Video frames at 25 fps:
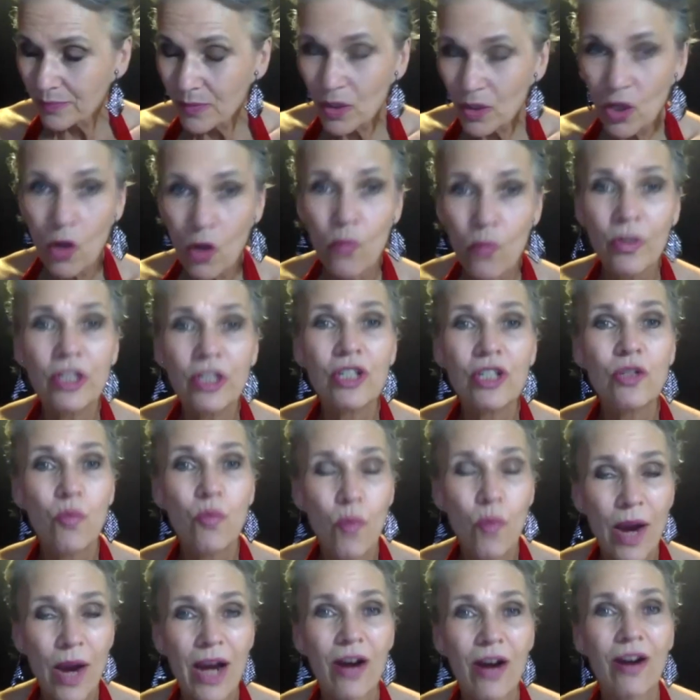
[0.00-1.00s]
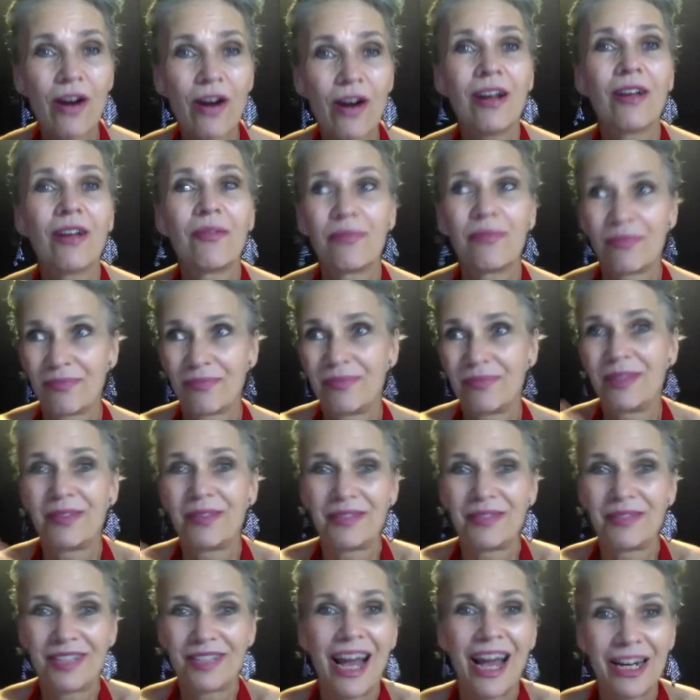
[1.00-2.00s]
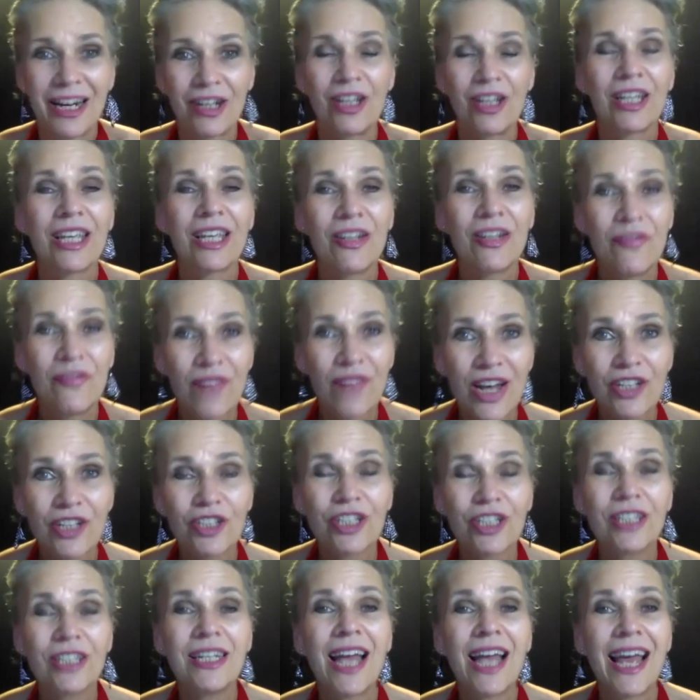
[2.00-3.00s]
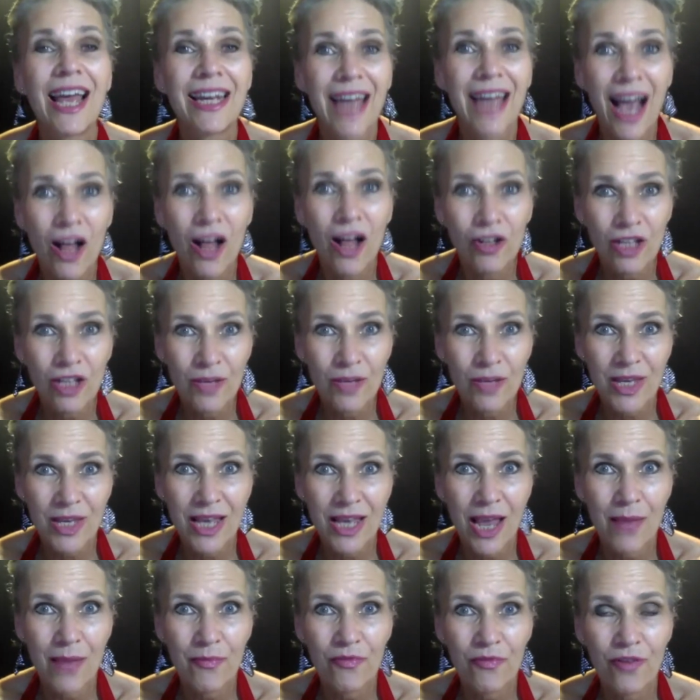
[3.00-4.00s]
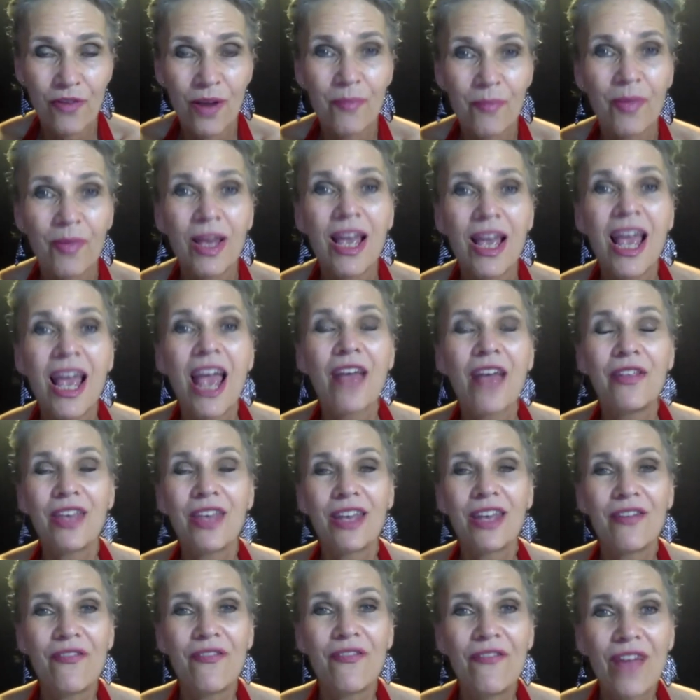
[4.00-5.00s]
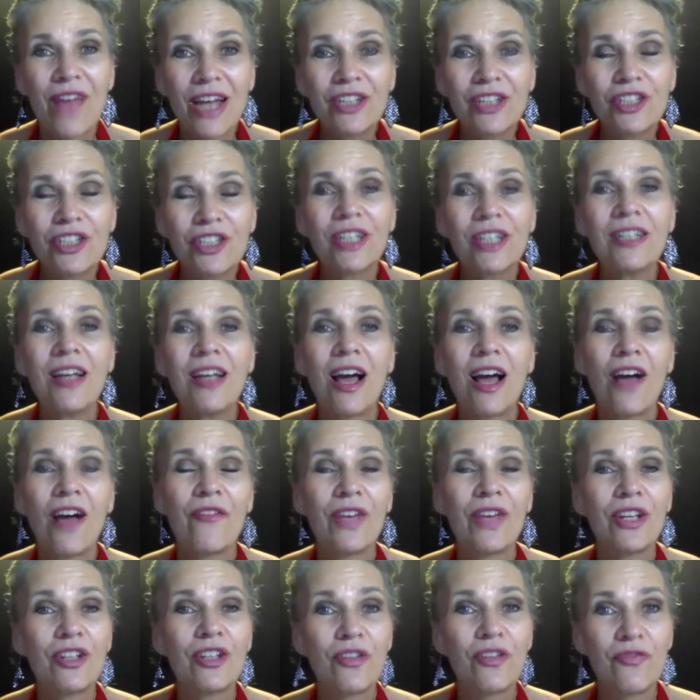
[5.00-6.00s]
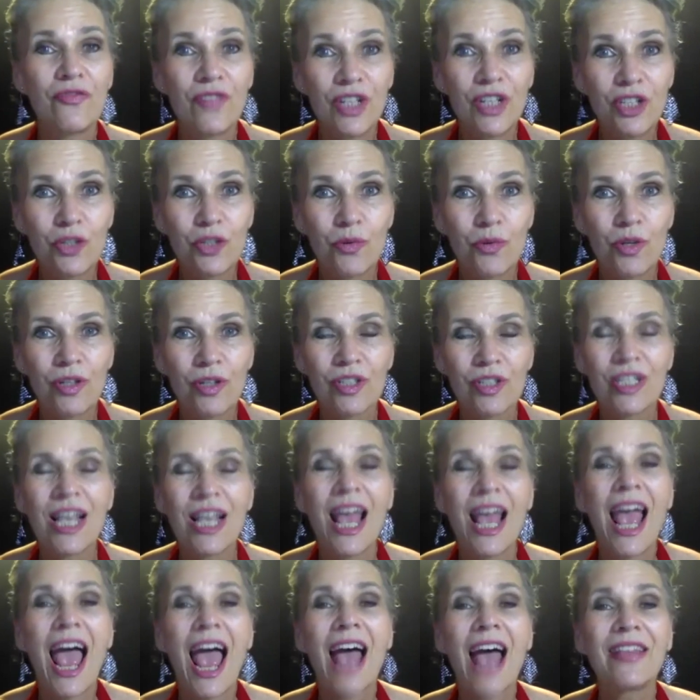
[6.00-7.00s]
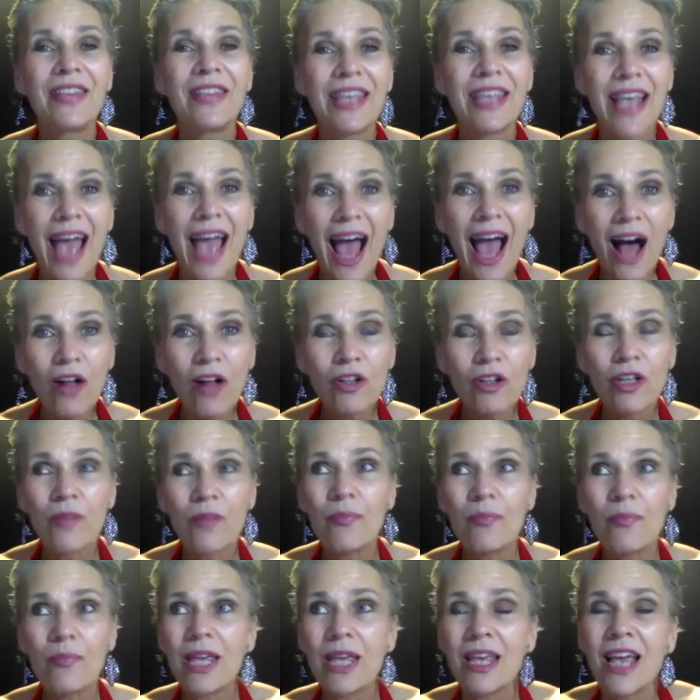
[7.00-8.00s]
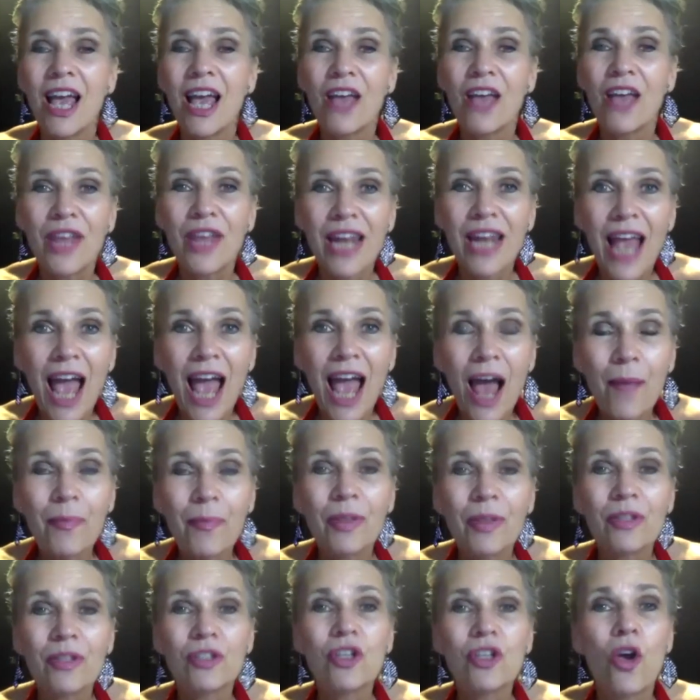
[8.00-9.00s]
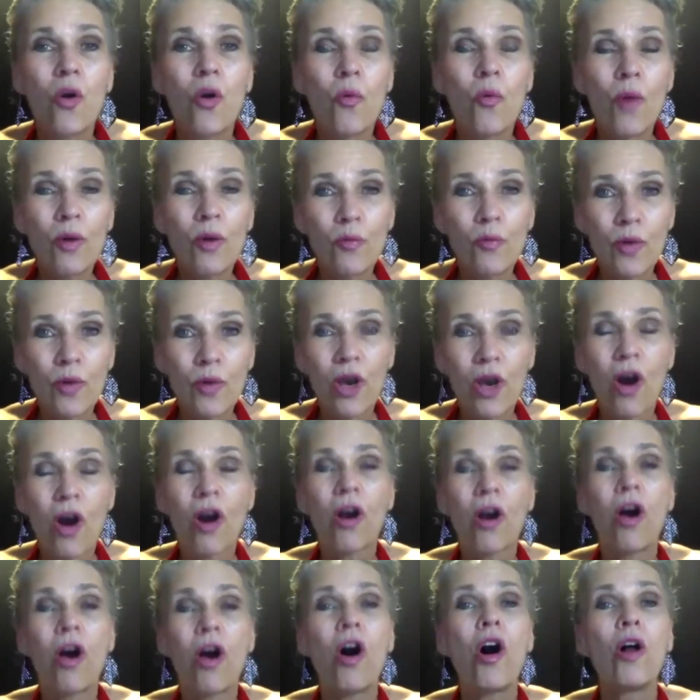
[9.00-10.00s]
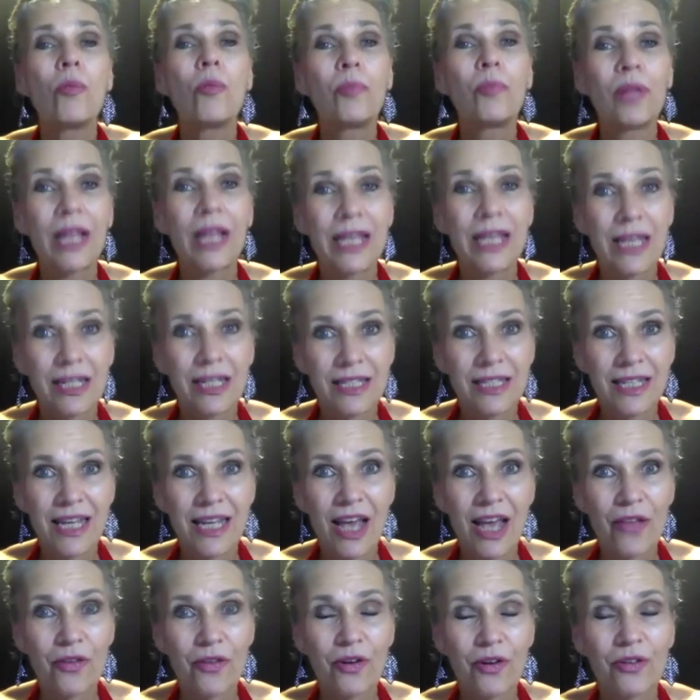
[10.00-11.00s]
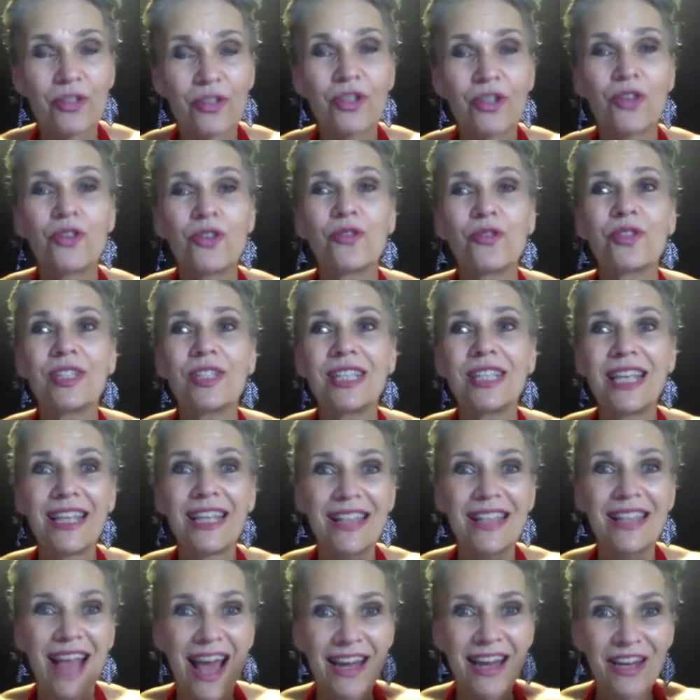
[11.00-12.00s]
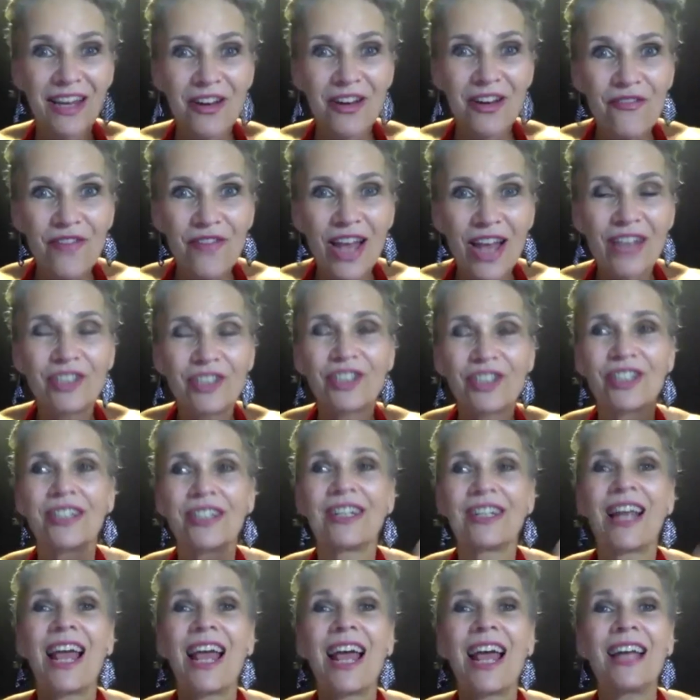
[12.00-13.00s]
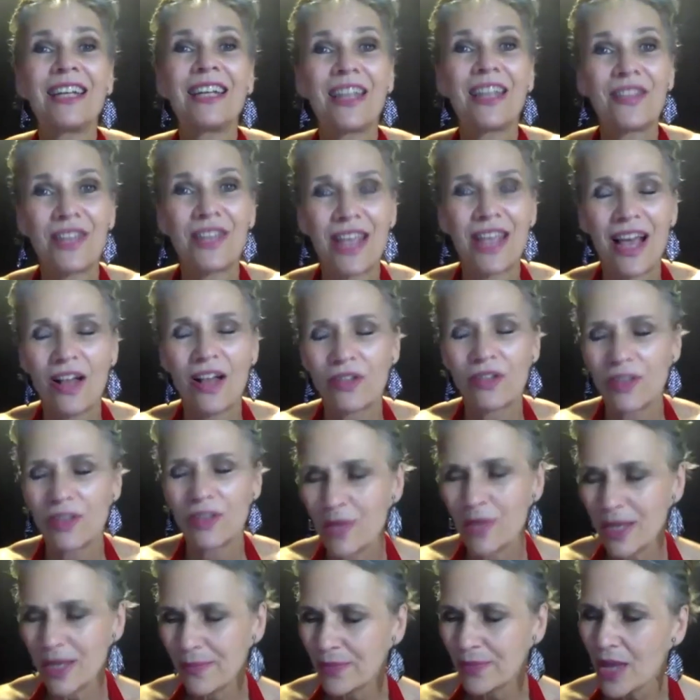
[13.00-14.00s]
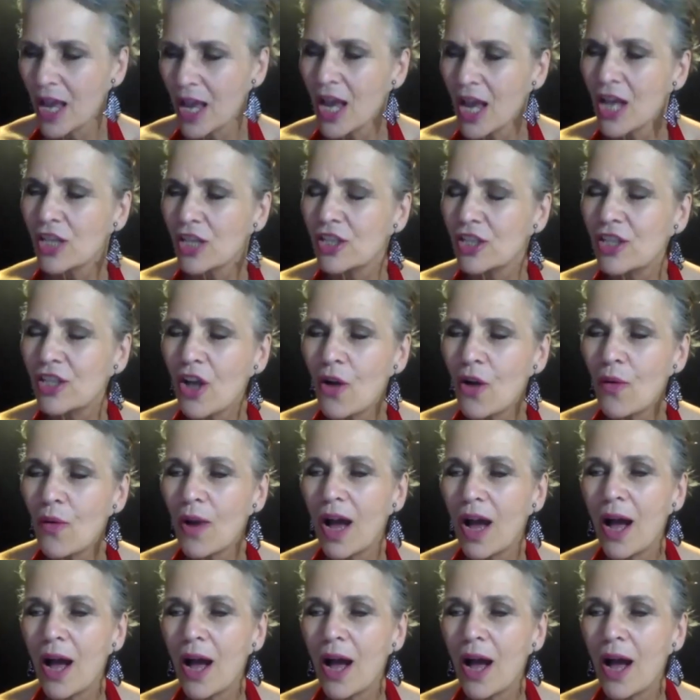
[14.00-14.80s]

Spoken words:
which is where the title Invention and Alchemy came from. The invention of individuals and the alchemy that happens when we are all playing together. So you see that invention and the alchemy. So